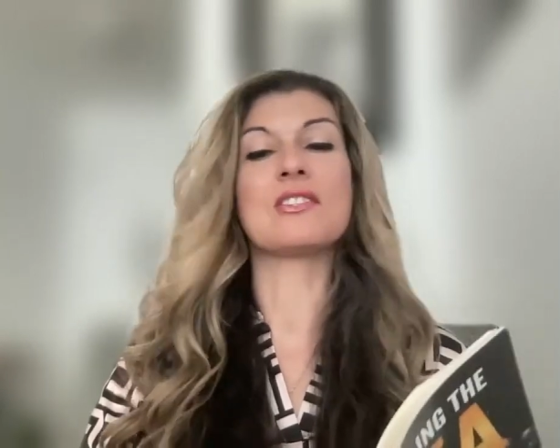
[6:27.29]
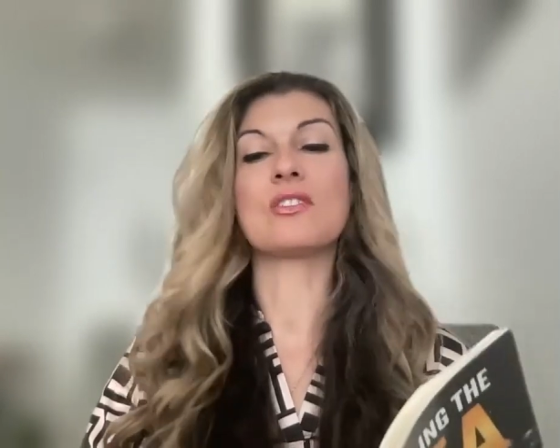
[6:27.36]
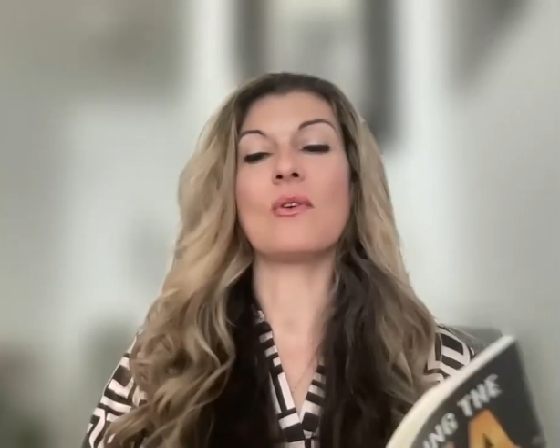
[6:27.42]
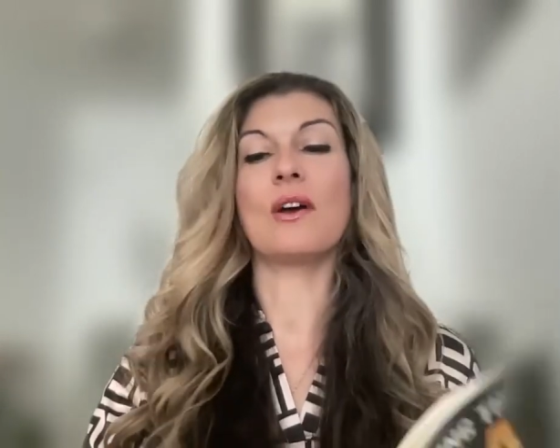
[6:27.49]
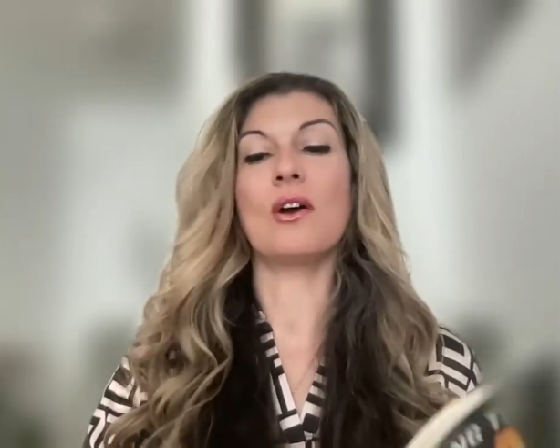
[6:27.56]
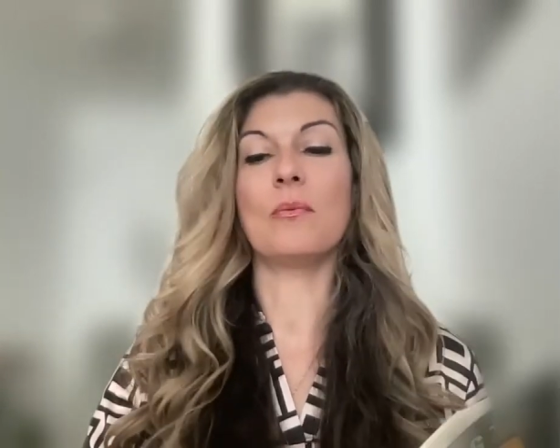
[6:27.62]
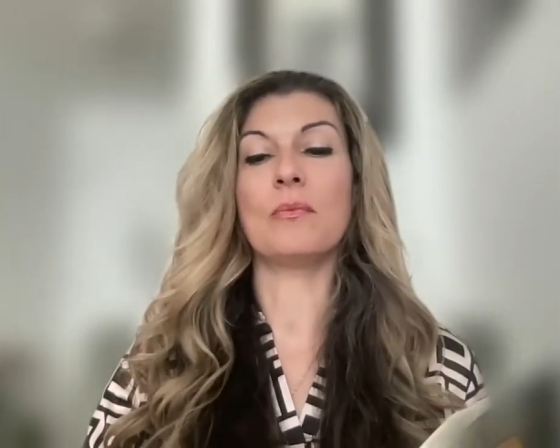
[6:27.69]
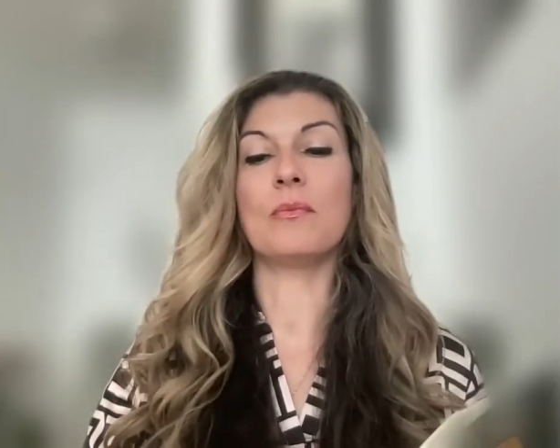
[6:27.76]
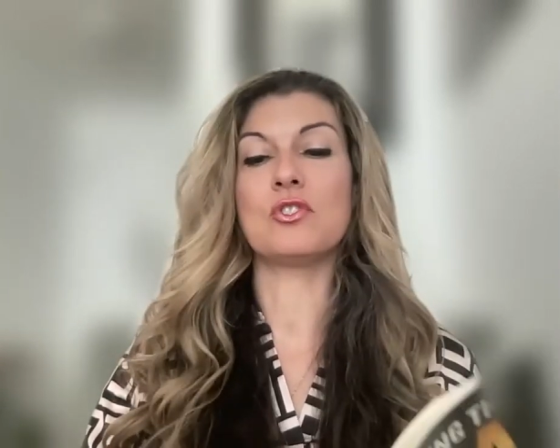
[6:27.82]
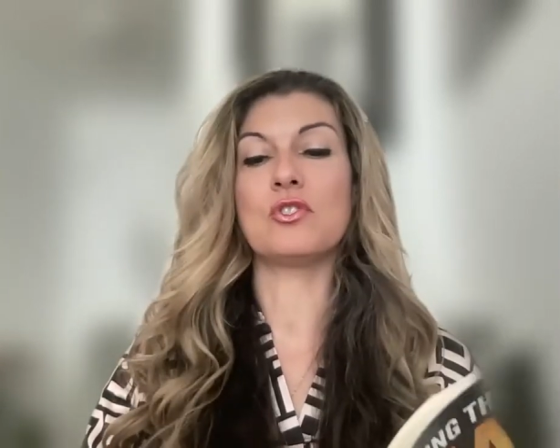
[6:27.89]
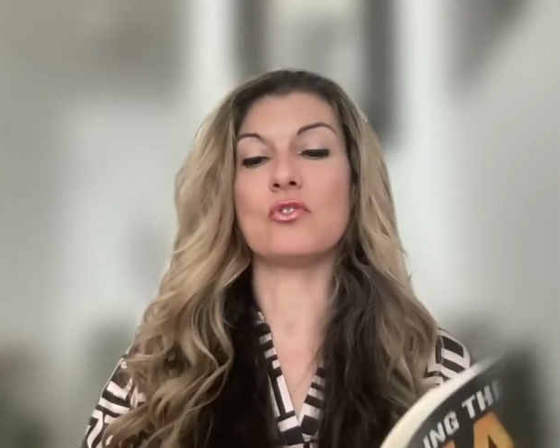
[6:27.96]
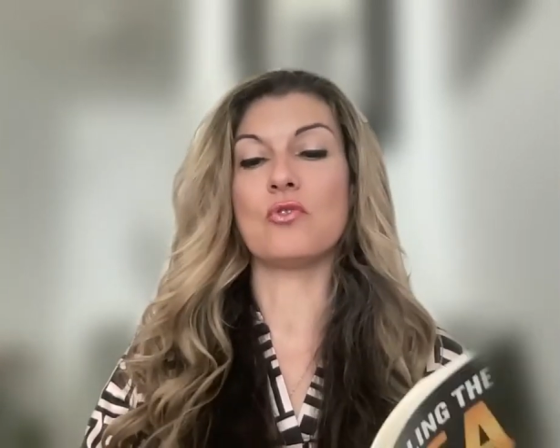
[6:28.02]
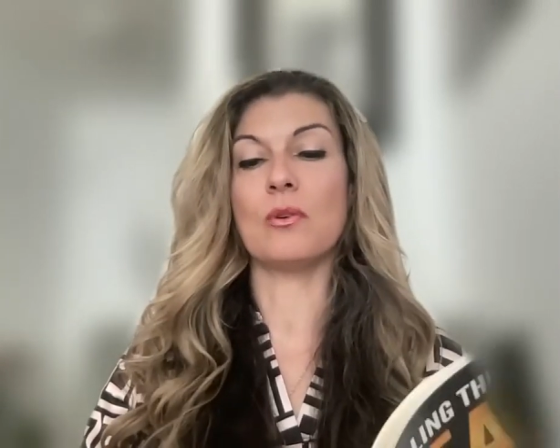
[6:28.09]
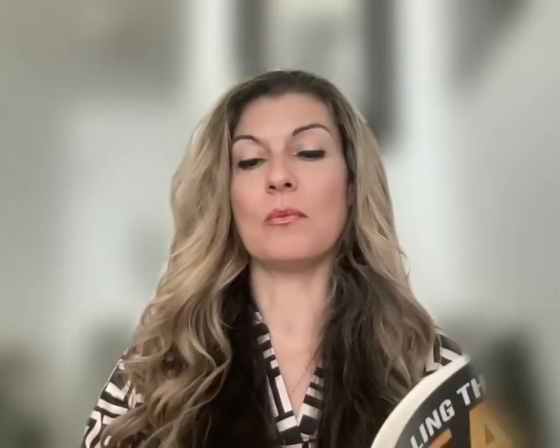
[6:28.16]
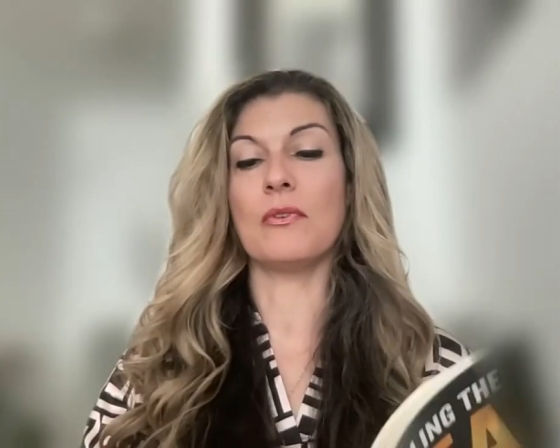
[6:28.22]
So I hope that
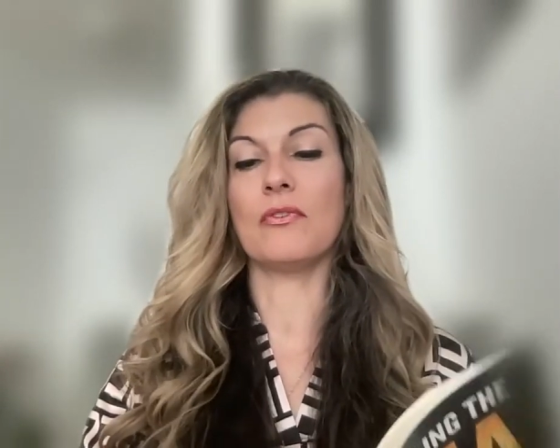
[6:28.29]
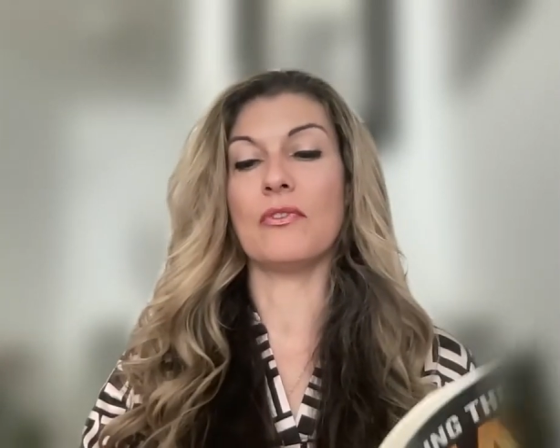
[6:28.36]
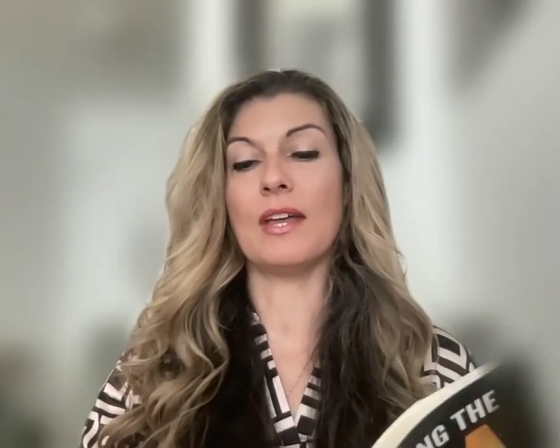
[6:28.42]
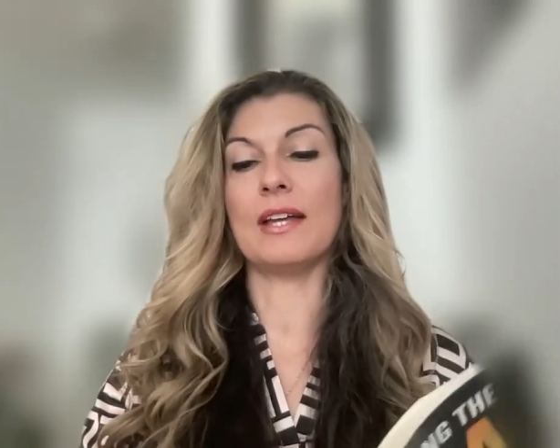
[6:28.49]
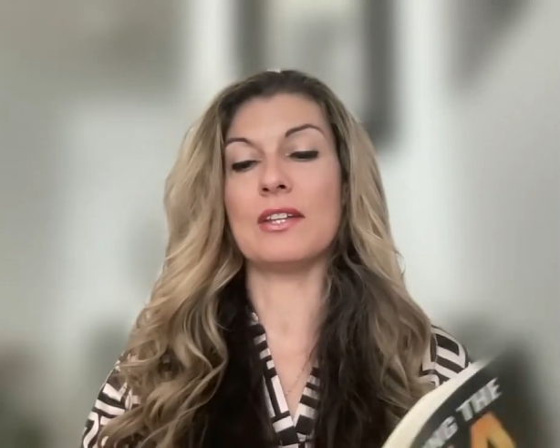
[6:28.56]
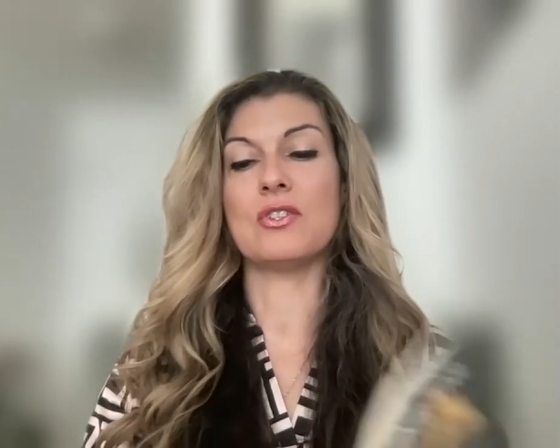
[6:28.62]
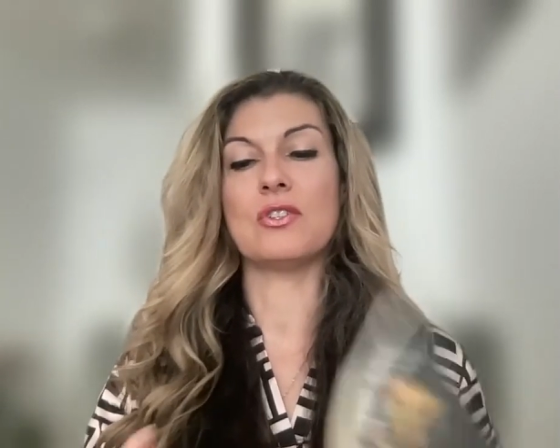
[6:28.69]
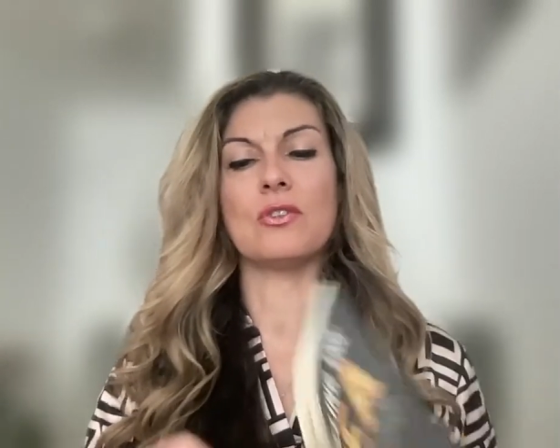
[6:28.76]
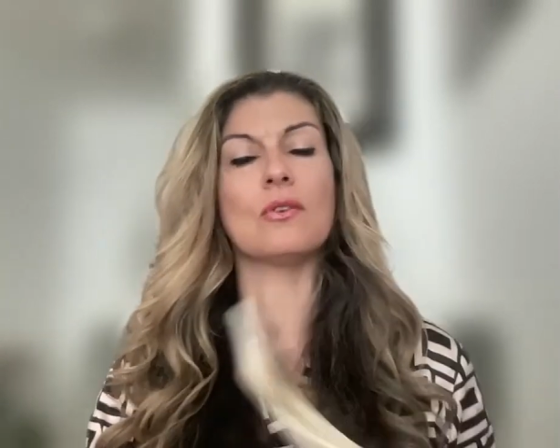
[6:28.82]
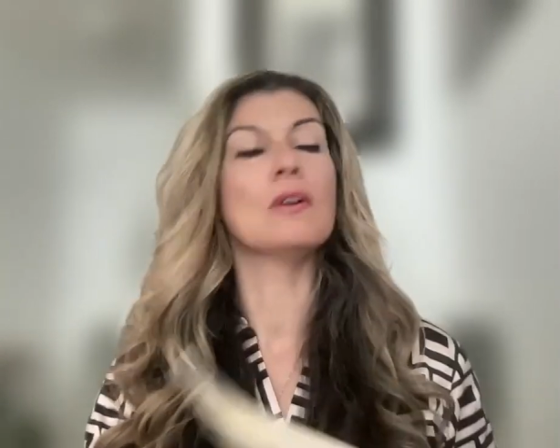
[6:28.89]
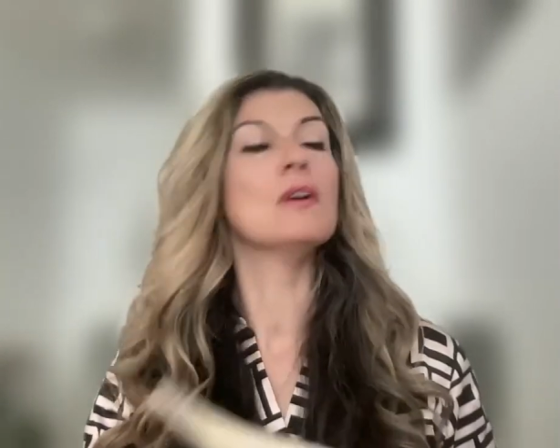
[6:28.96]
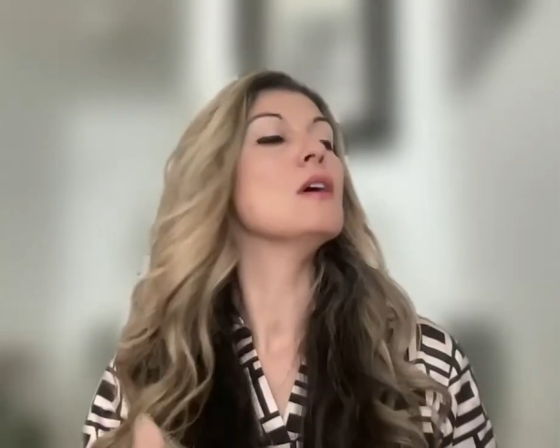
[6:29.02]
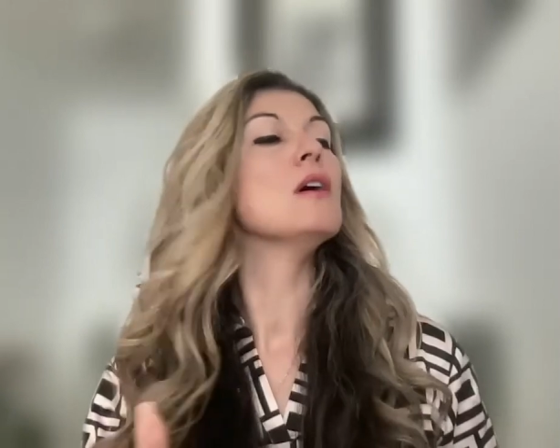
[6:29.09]
you'll join me for that too.